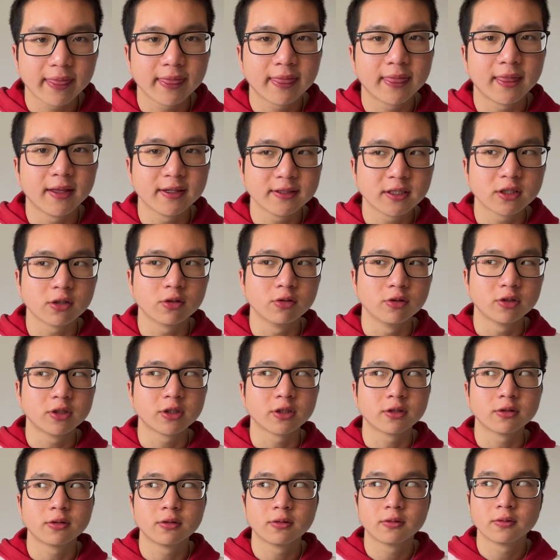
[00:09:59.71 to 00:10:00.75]
the solution.
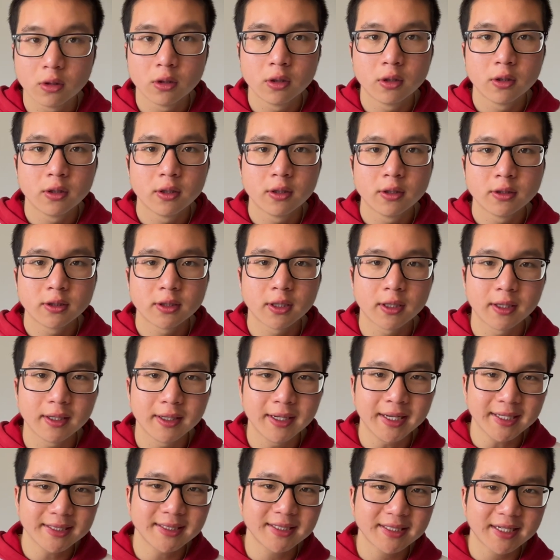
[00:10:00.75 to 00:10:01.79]
So
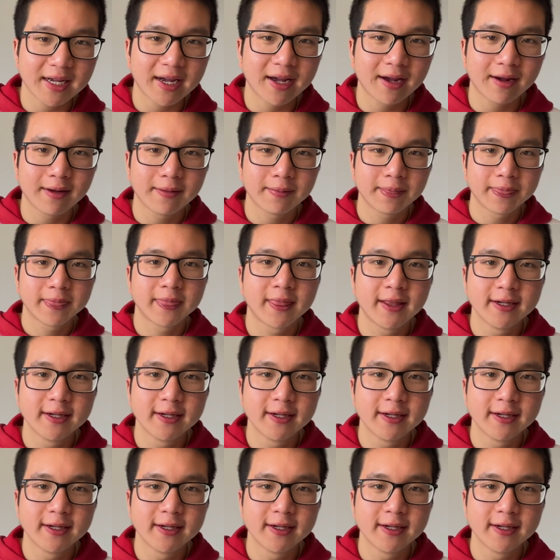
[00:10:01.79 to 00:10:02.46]
let's say the